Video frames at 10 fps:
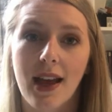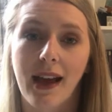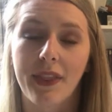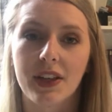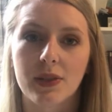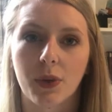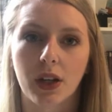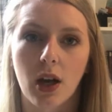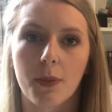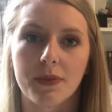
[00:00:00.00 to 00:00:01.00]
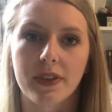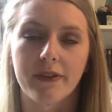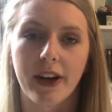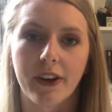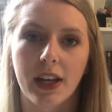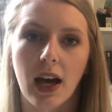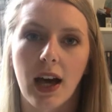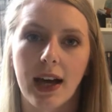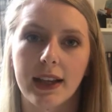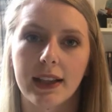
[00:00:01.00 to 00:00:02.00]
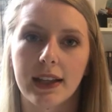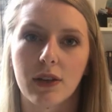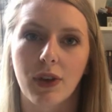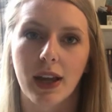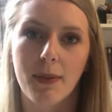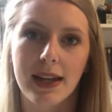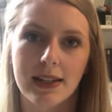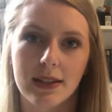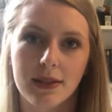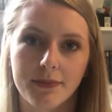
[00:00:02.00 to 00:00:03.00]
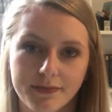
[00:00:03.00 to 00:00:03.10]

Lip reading: and this one comes very highly recommended.